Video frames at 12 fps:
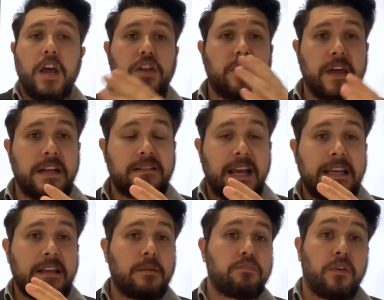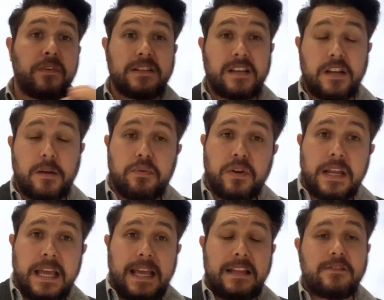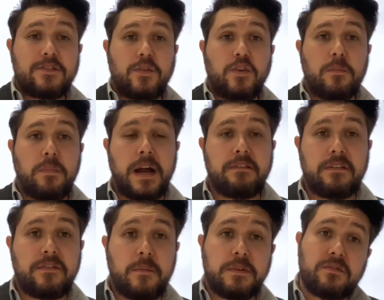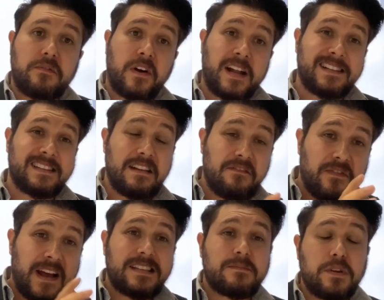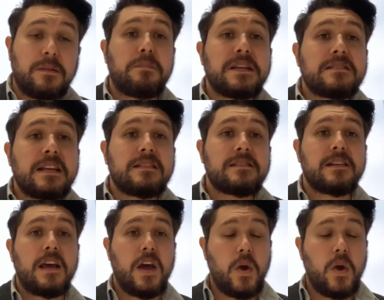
You're then taking the profits and you're putting it into your buy, refurbish, refinance investment business,